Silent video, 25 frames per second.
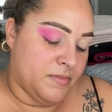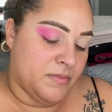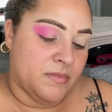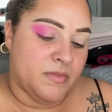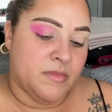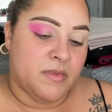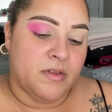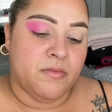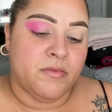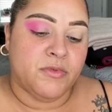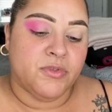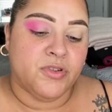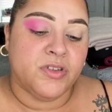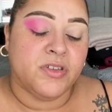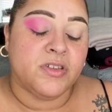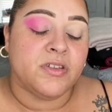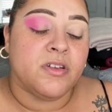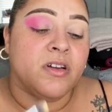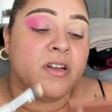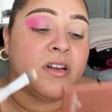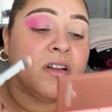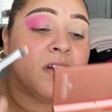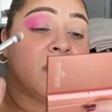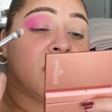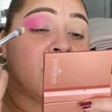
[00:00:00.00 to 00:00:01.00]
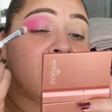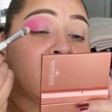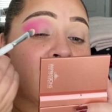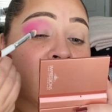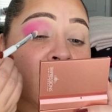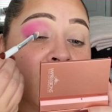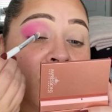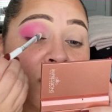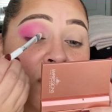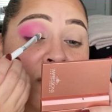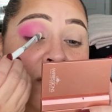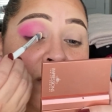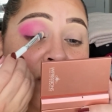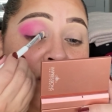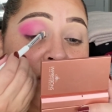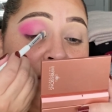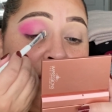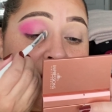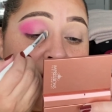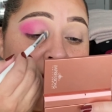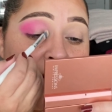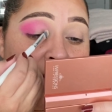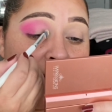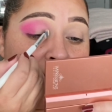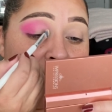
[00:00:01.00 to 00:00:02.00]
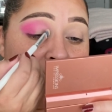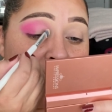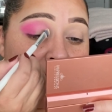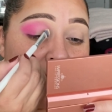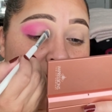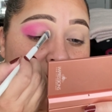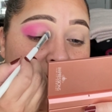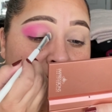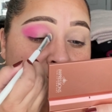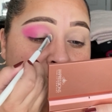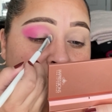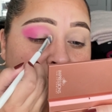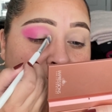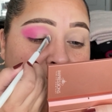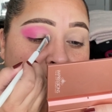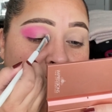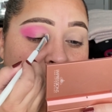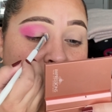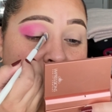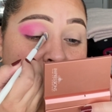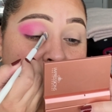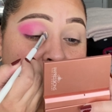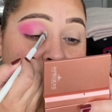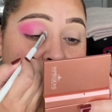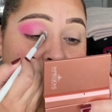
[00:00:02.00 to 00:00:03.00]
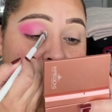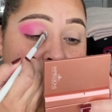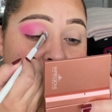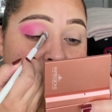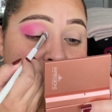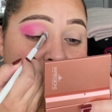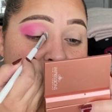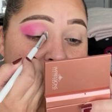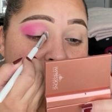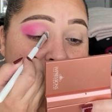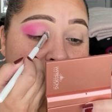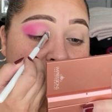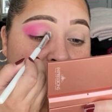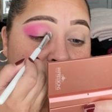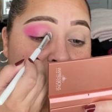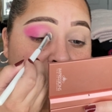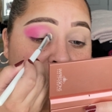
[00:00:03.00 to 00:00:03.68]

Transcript: and we're just going to follow the crease.